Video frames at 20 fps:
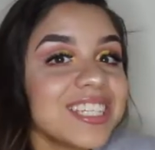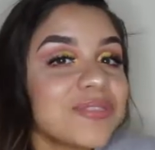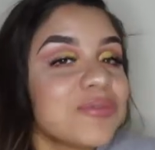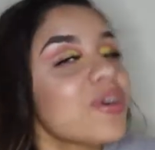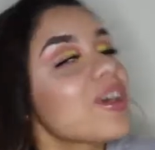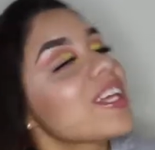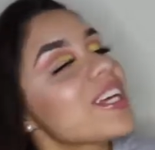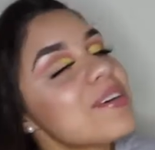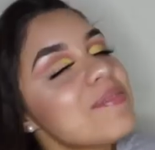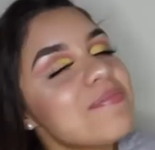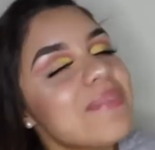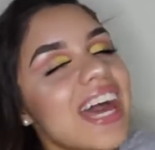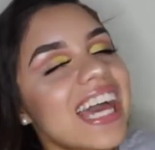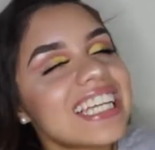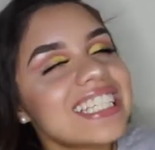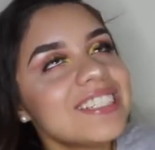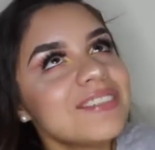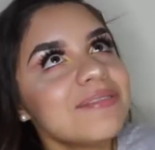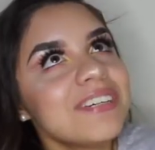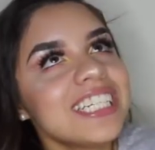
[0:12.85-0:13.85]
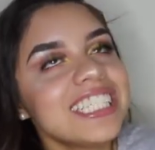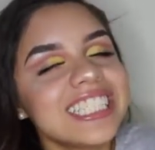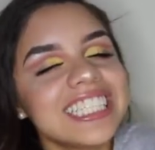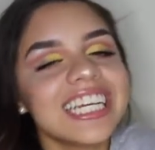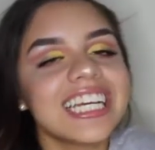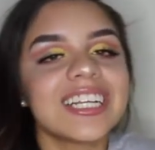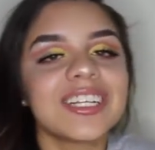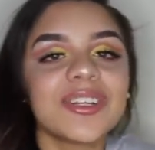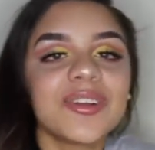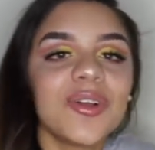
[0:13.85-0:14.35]
guys, welcome back to my
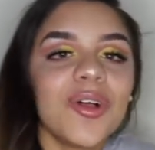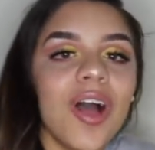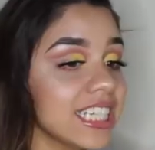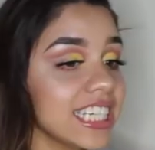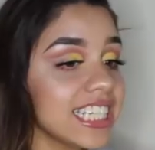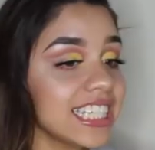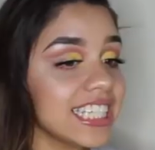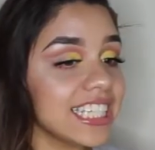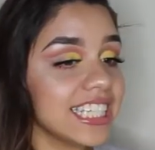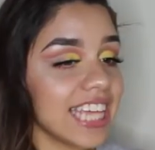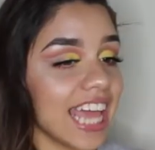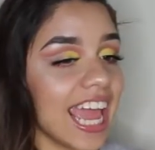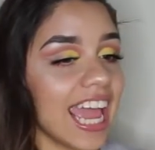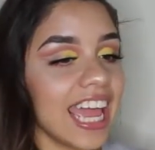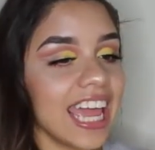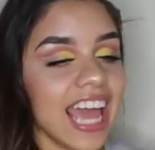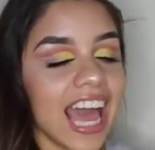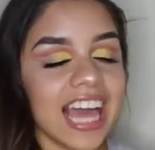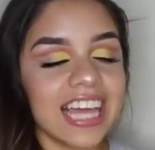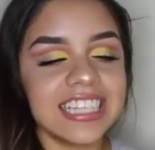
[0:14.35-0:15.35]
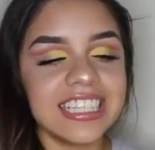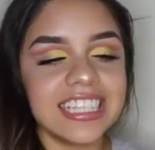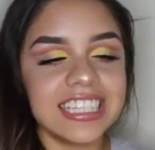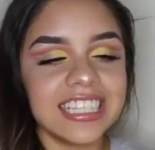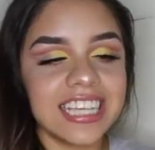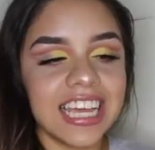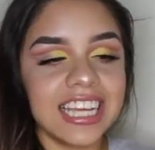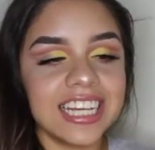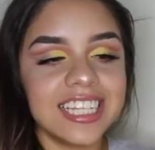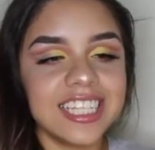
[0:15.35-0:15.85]
channel. Today I
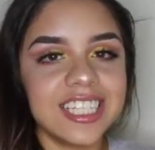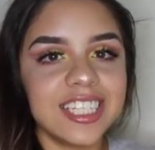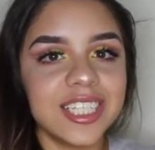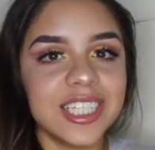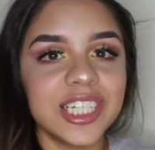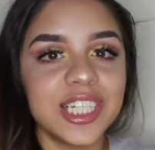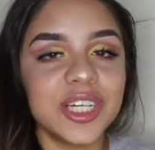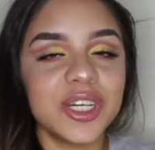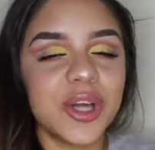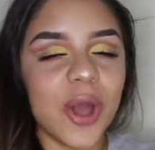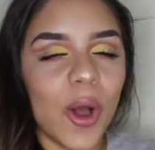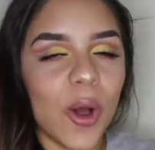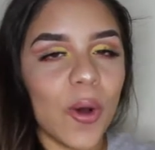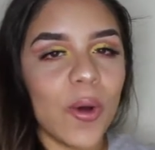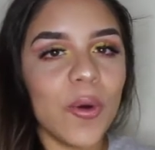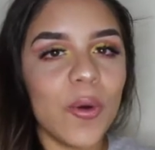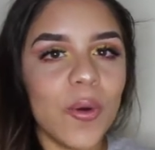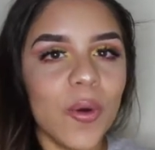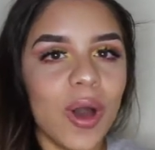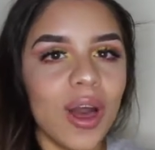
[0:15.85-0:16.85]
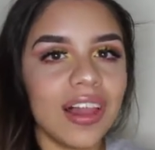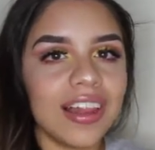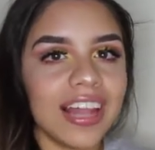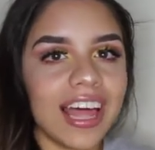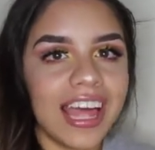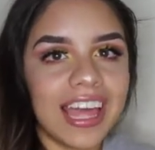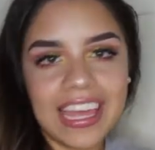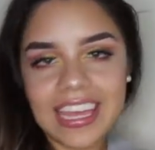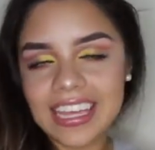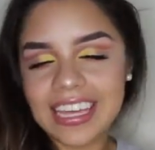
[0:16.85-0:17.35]
decided to go
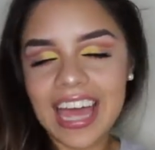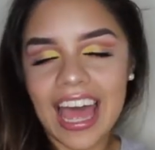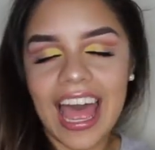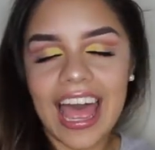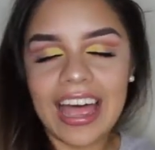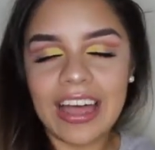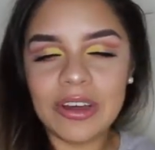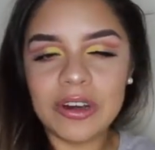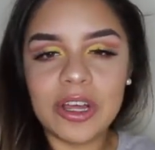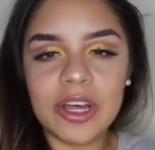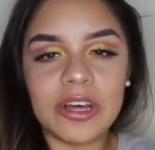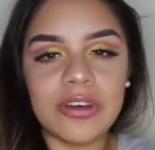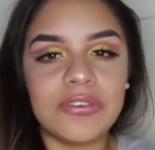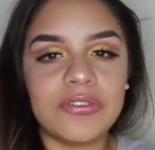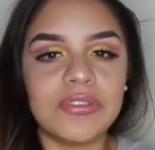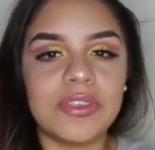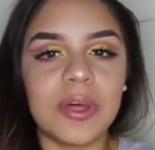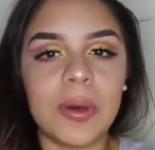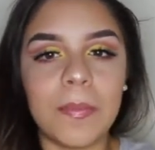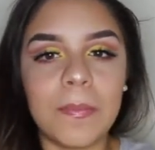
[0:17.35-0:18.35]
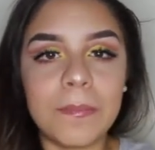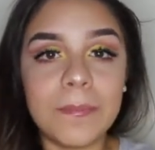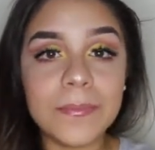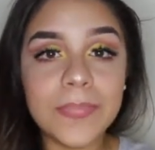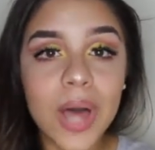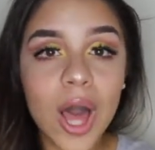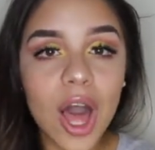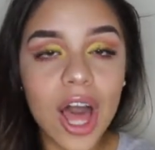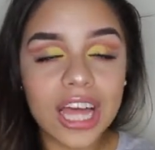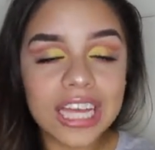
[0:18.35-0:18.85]
like out of the
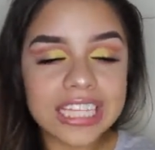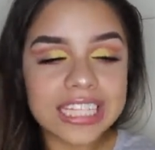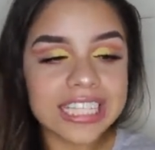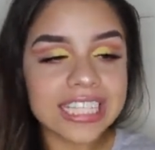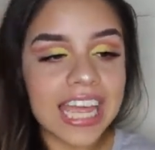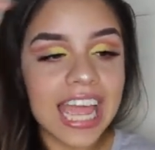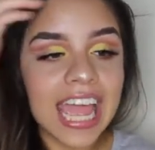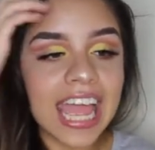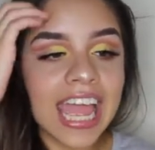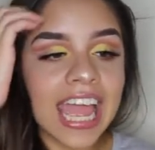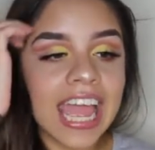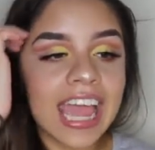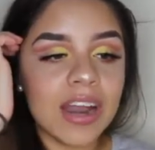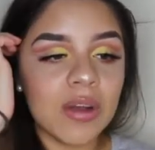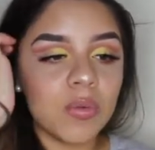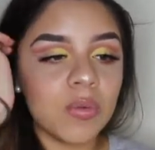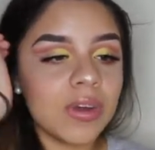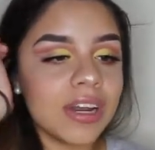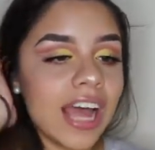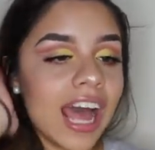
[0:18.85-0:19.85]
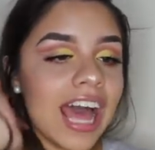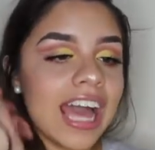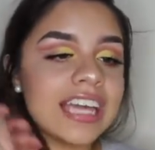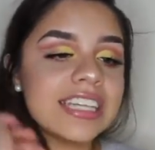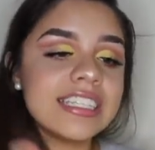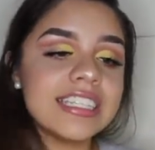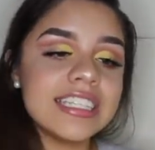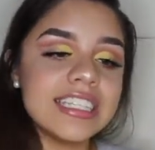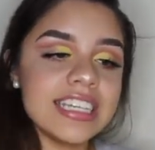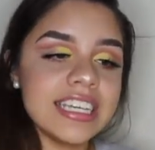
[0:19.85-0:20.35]
box, and what
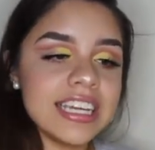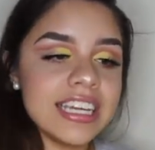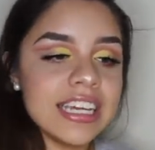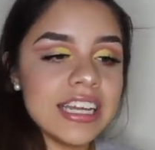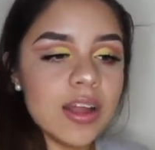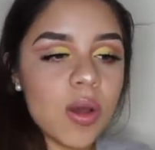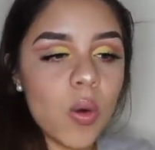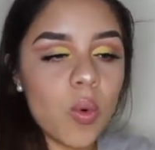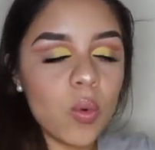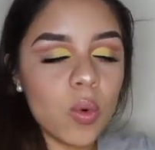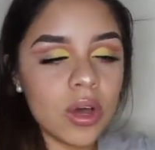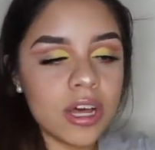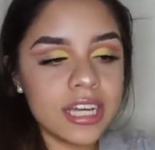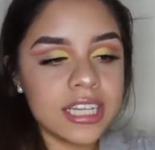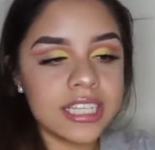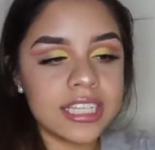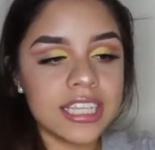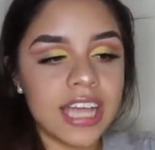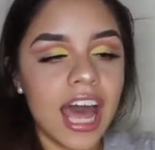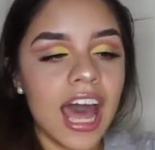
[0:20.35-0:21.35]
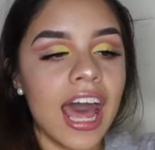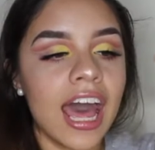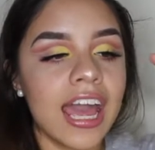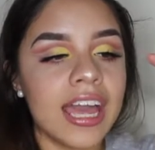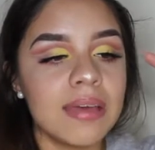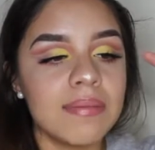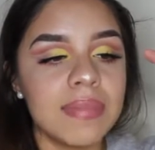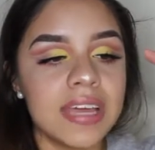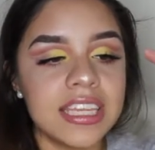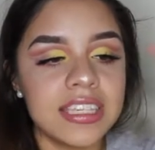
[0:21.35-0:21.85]
I did was
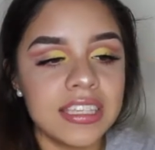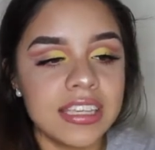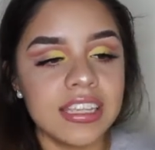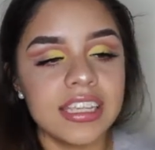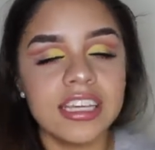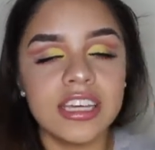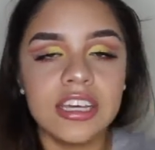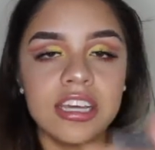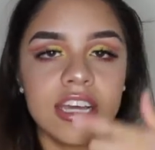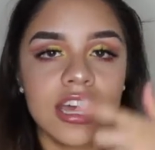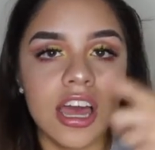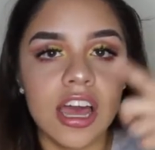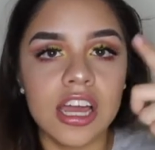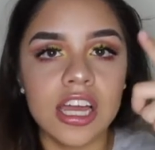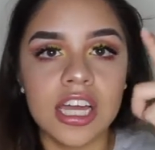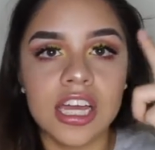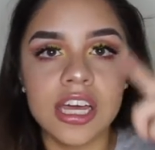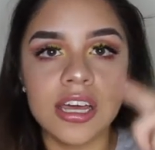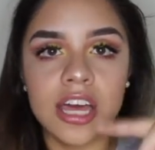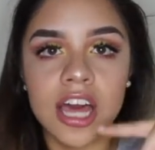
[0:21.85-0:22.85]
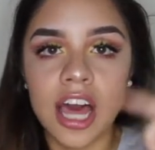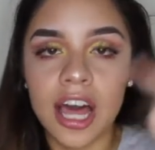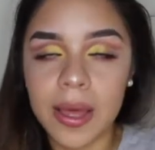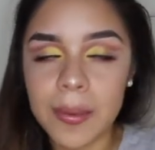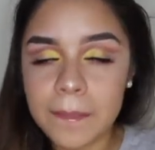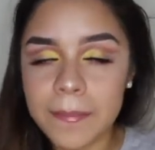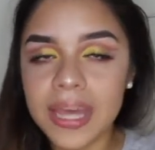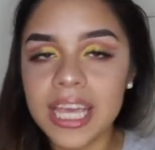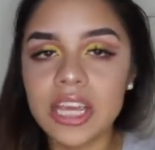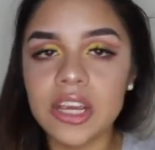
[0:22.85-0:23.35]
I basically
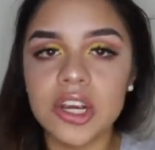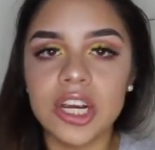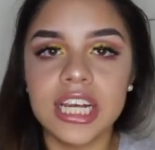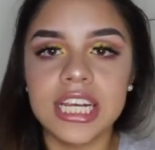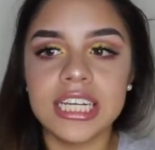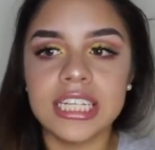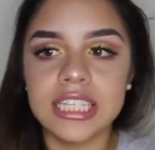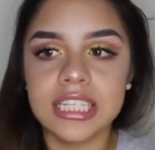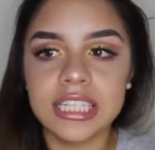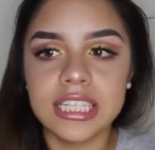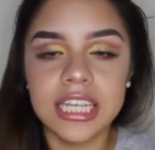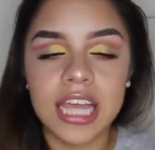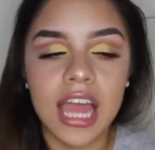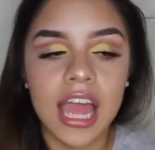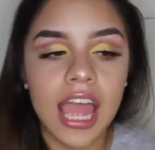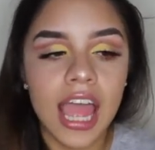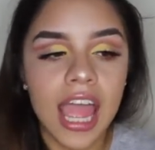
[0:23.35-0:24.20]
cut my crease,